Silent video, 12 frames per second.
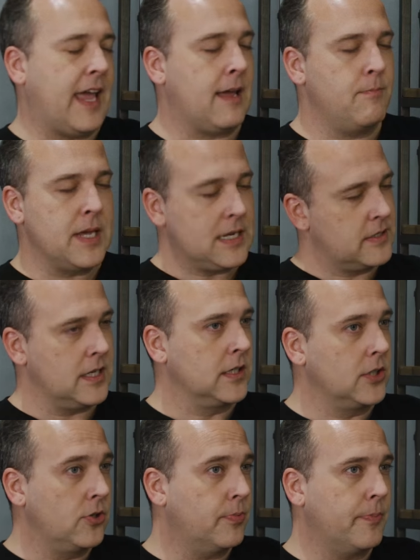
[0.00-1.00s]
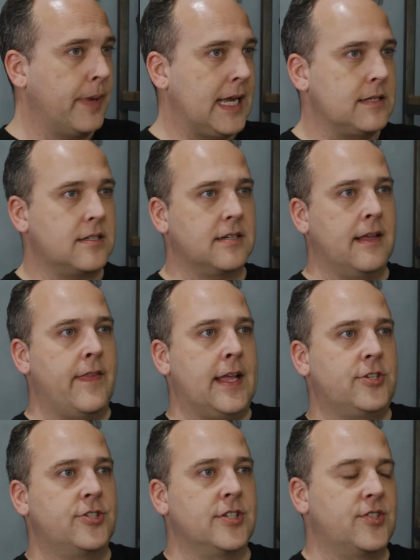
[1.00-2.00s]
of ambient and loop based, and
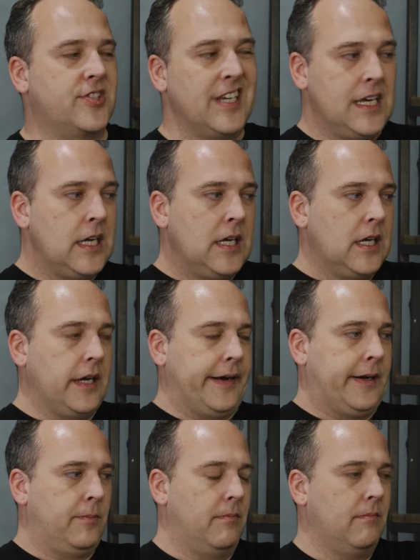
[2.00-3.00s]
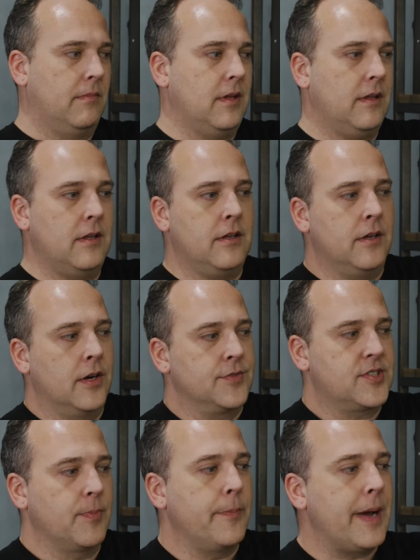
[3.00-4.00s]
that's just, you know,
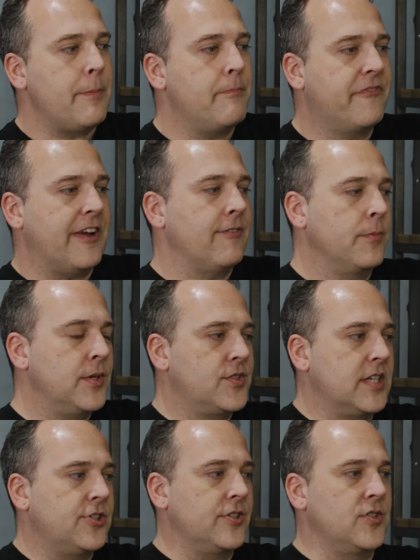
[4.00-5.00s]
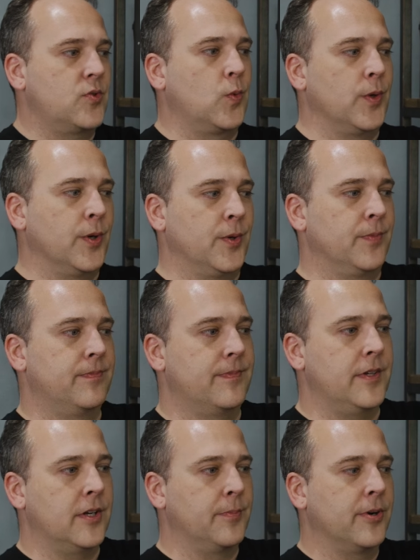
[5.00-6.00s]
some of my favorite musicians were,
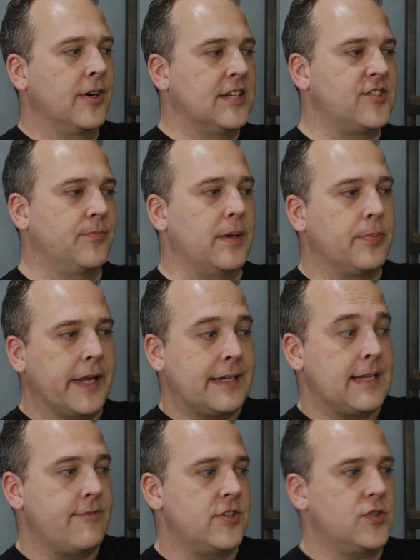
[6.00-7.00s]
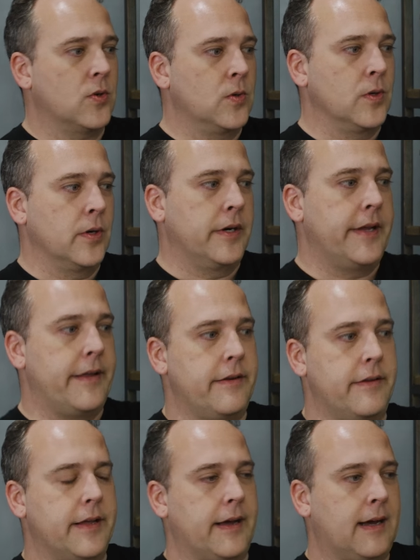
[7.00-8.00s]
you know, progressive people like David Torn
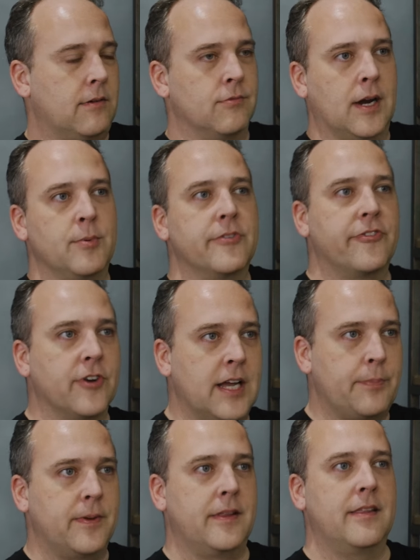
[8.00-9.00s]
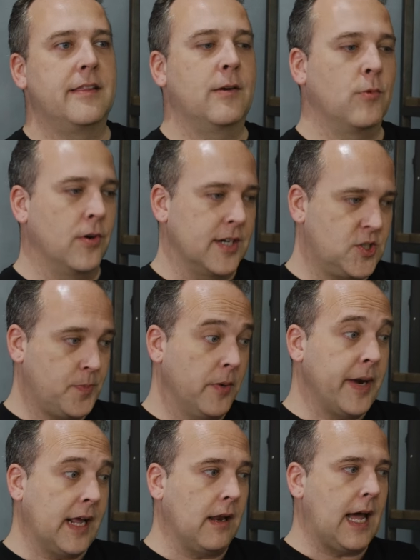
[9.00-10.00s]
and Robert Fripp, and that were
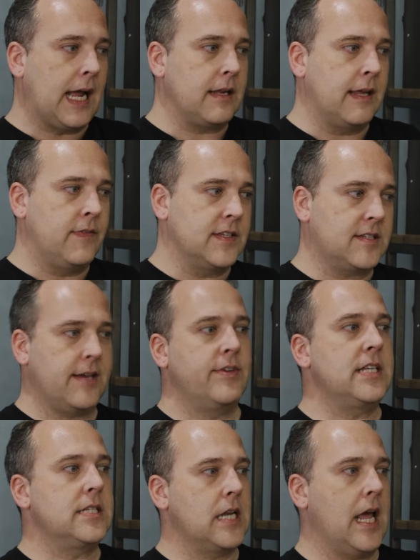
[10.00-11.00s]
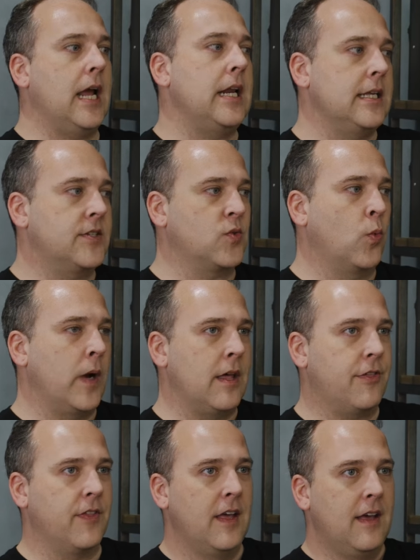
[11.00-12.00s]
experimenting a lot in the 70s and 80s
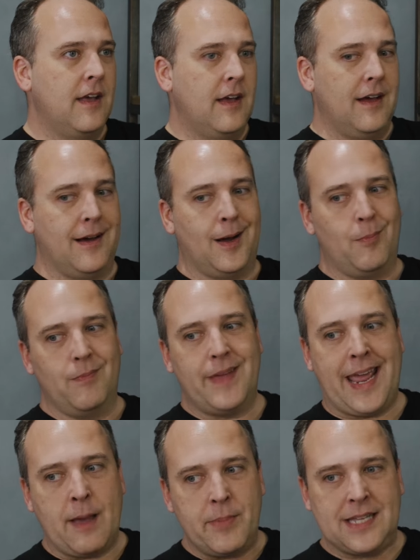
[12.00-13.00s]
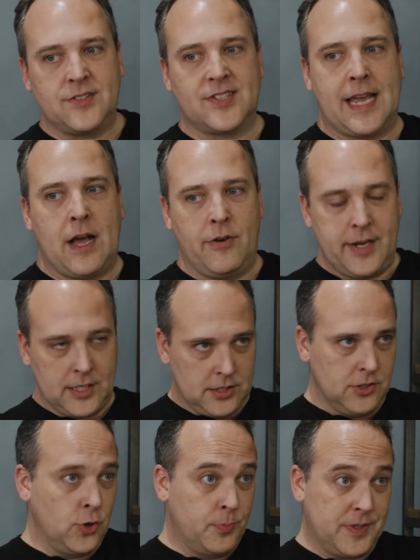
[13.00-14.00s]
with ambient sound
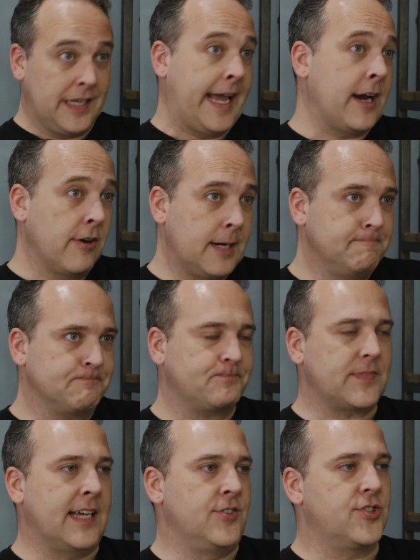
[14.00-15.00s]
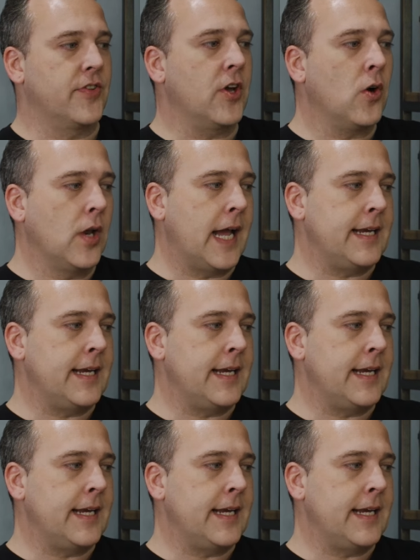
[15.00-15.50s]
and looped layering. And so the whole